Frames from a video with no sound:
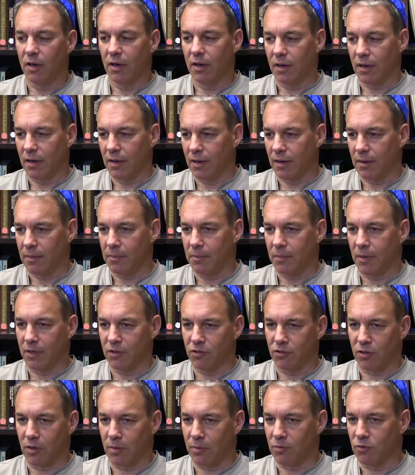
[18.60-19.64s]
Uh, my
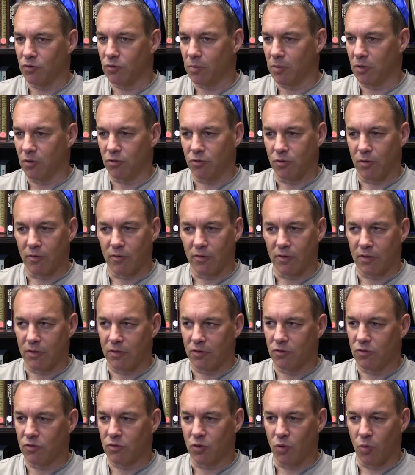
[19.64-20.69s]
job is to make sure everything
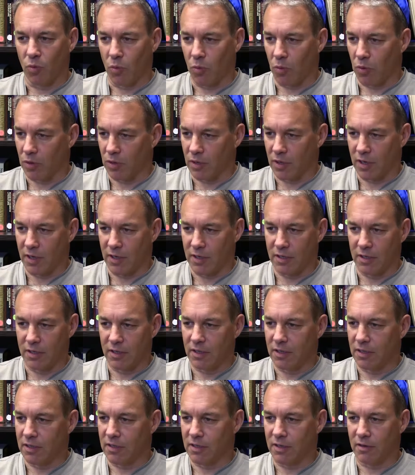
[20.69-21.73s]
is coordinated
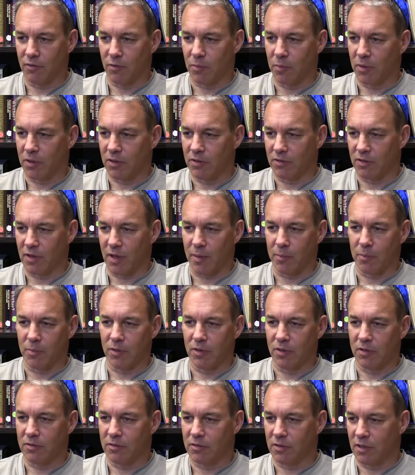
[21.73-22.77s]
and everybody's
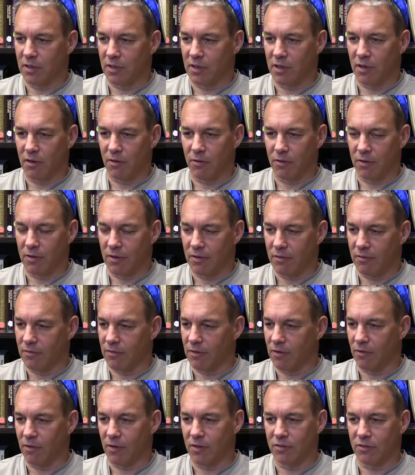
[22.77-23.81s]
happy and take care of the
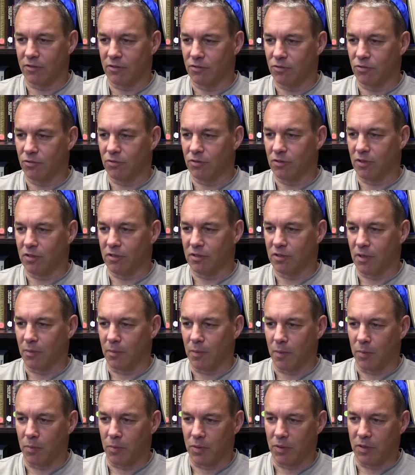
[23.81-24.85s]
various issues that
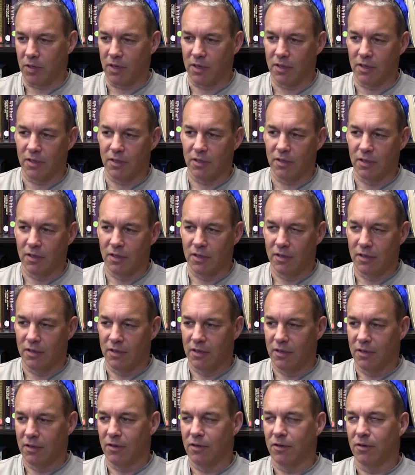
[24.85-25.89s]
come up in any
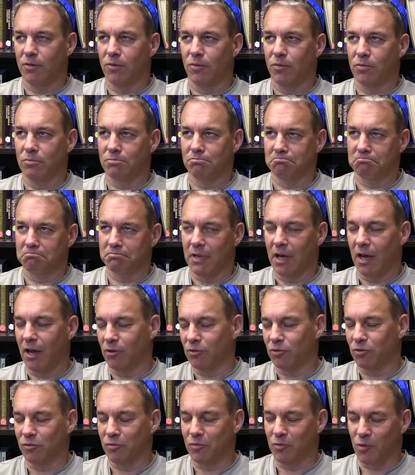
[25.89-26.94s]

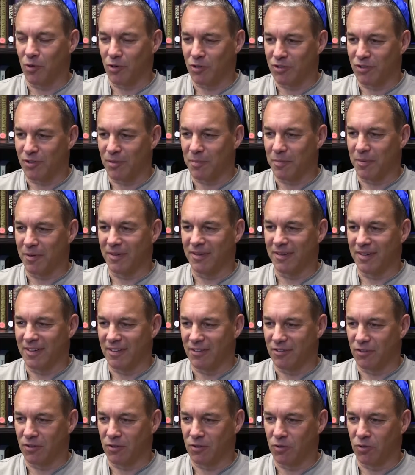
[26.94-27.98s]
house of worship and
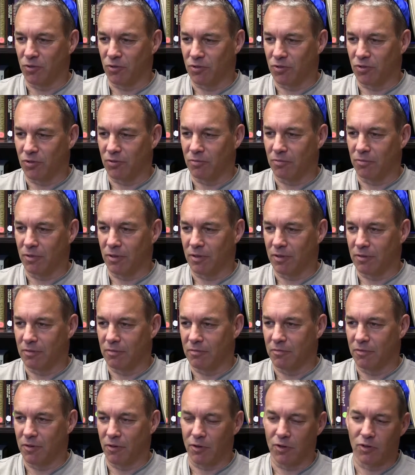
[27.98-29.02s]
institution with
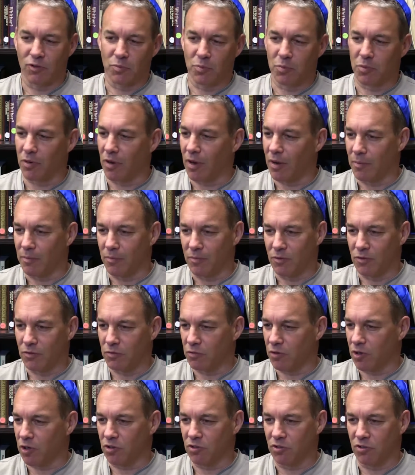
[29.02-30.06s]
various problems,
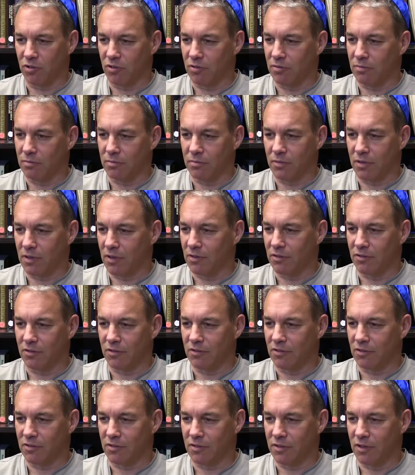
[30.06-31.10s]
friction, things that
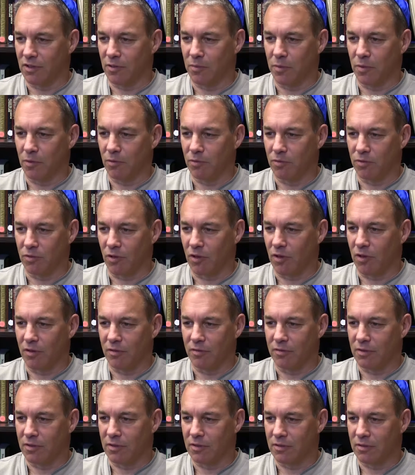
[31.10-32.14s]
just need to be
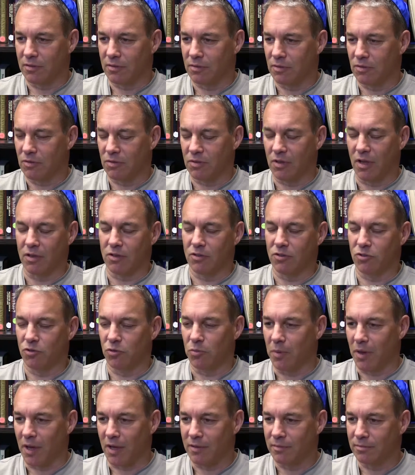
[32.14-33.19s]
resolved. It's not
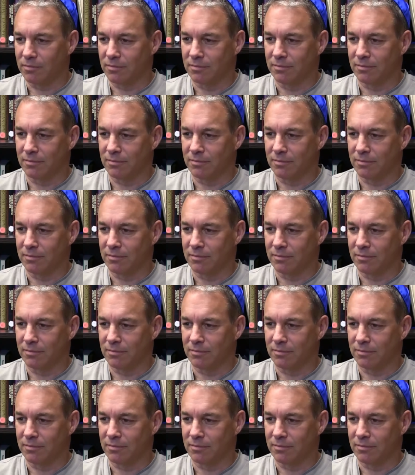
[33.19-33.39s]
too bad.